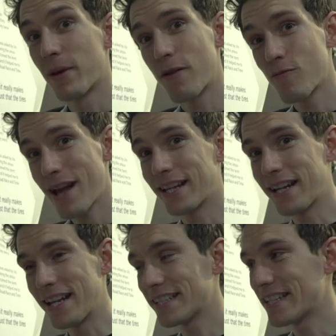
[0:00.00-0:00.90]
but they
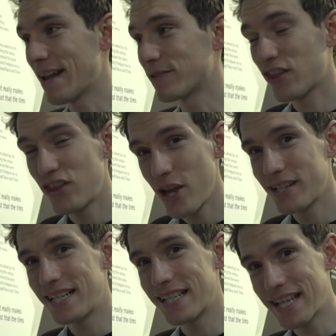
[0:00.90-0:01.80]
reckon it saves
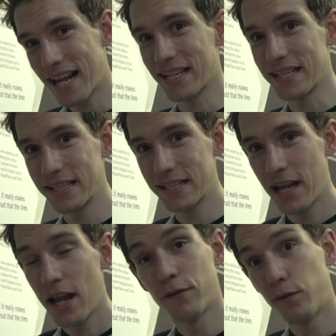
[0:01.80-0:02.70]
30 seconds
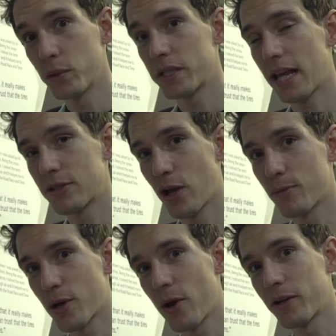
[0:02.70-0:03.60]
in a 40k
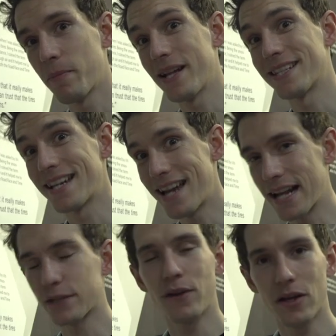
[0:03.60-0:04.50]
time trial compared to the
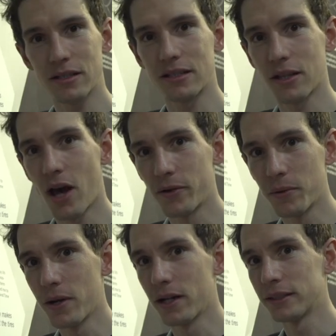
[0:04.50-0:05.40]
next fastest tyre in
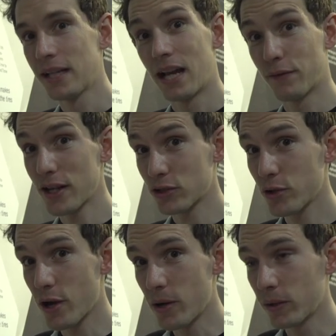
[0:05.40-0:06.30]
the world. And if that's
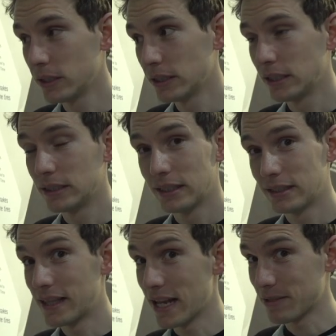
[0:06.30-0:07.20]
true,
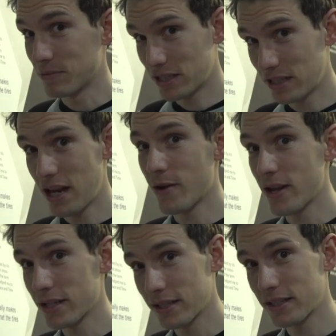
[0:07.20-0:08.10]
then that's some
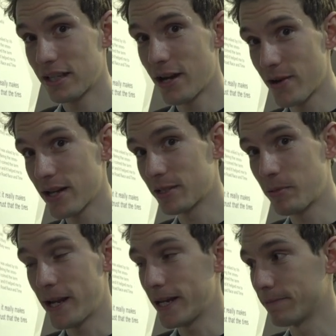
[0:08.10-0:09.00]
serious, serious
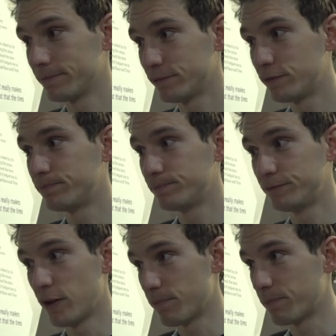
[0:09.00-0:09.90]
speed
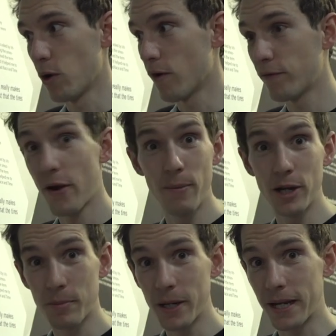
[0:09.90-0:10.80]
for not very
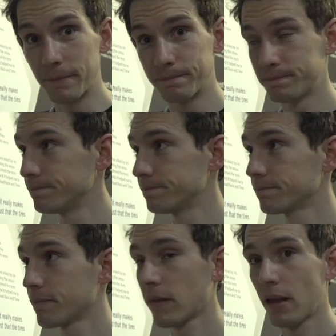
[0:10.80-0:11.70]
much money.
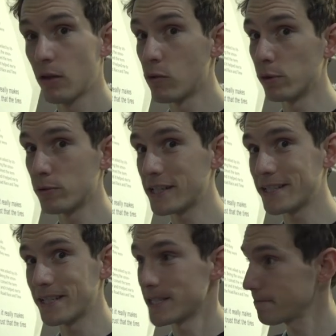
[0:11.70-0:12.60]
Rolling
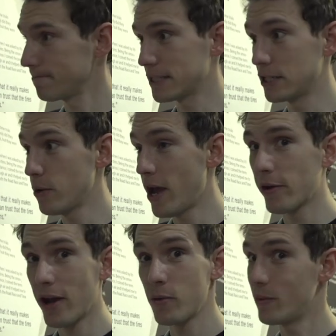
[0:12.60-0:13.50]
resistance, it's the new
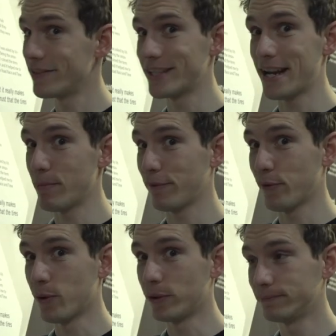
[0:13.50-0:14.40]
Aero, we've said it
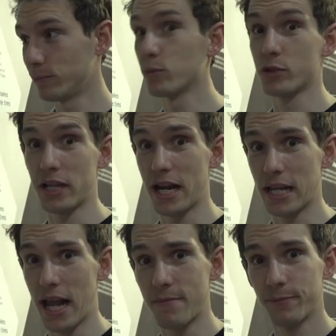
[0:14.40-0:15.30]
before, we'll say it
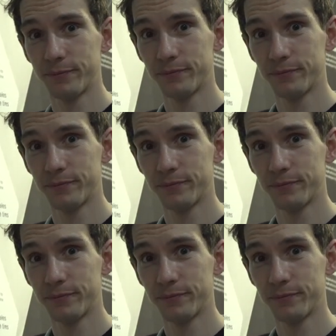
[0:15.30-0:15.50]
again.